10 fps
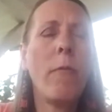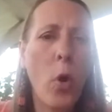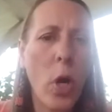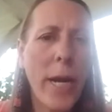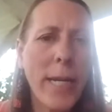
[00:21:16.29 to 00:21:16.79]

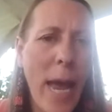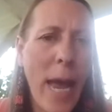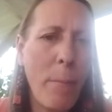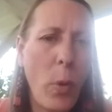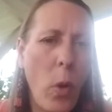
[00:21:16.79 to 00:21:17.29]
For
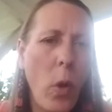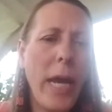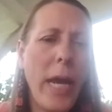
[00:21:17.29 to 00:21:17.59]
example,